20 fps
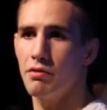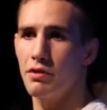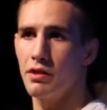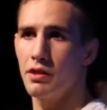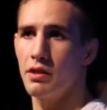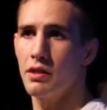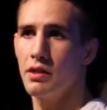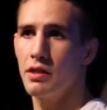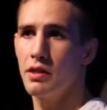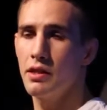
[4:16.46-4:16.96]

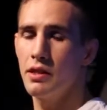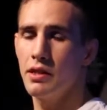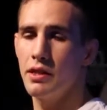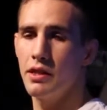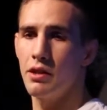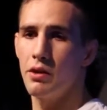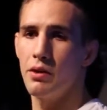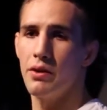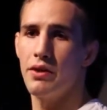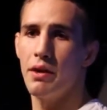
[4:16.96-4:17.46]

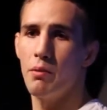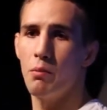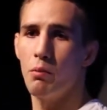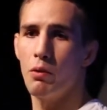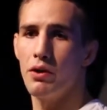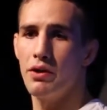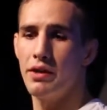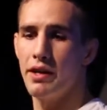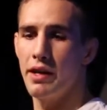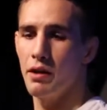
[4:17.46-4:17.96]
And then
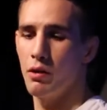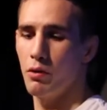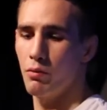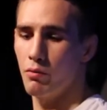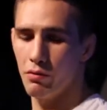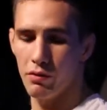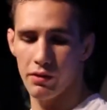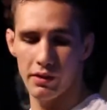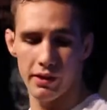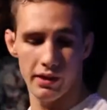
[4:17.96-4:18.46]
one day,
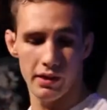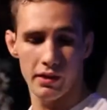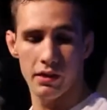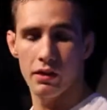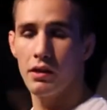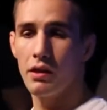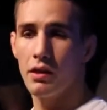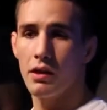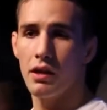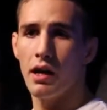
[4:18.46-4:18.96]
hopefully,
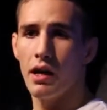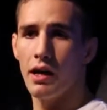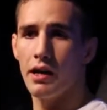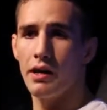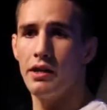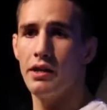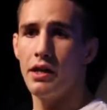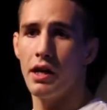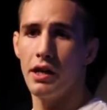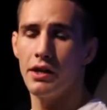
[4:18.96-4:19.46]

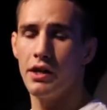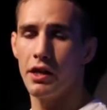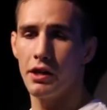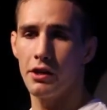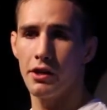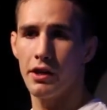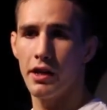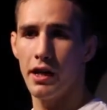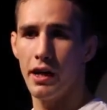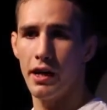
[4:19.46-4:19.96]
a
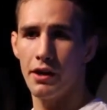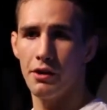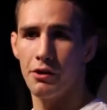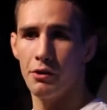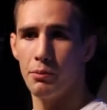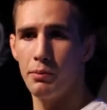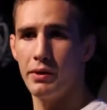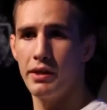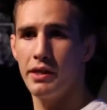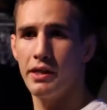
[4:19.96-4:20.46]
younger guy under
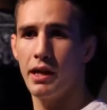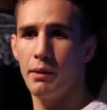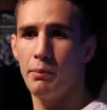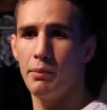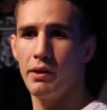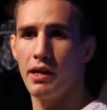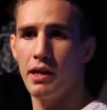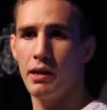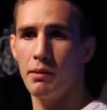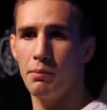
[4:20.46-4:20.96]
me
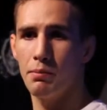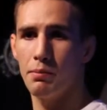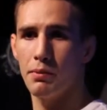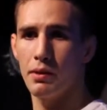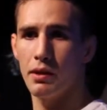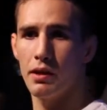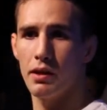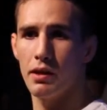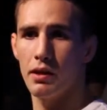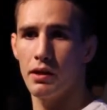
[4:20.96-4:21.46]
coming up
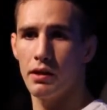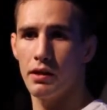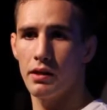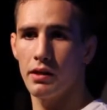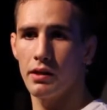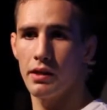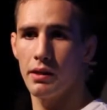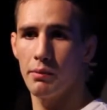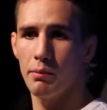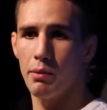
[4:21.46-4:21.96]

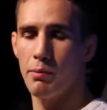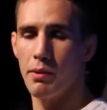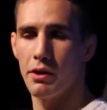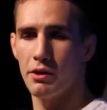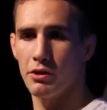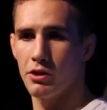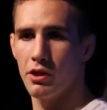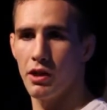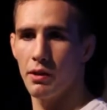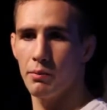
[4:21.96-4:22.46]
can be
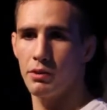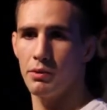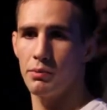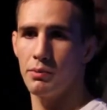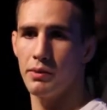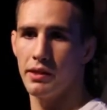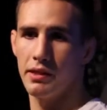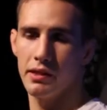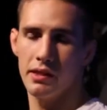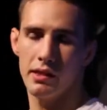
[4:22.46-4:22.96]
measured up to
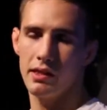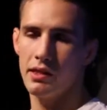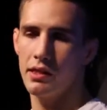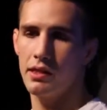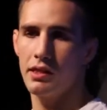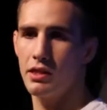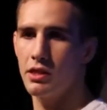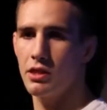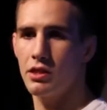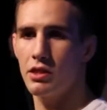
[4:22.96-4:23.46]
me.
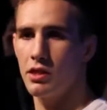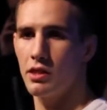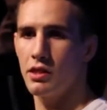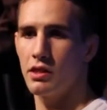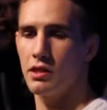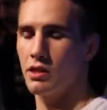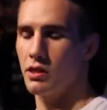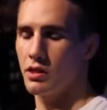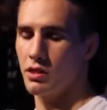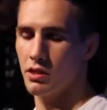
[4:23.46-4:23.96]
It's
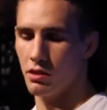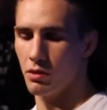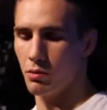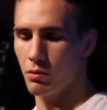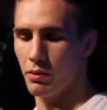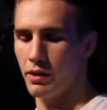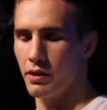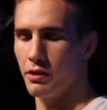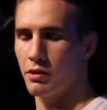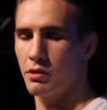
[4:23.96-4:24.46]
just the
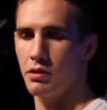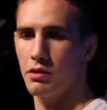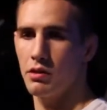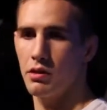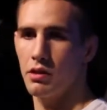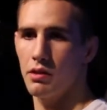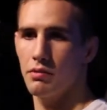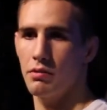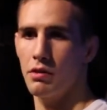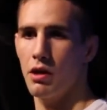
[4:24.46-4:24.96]
way this
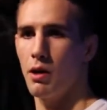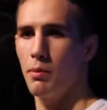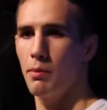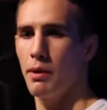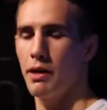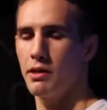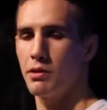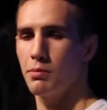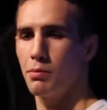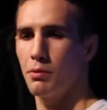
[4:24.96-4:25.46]

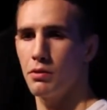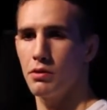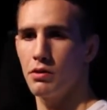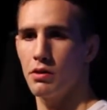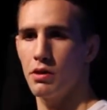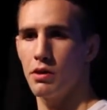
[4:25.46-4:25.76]
combat sports are.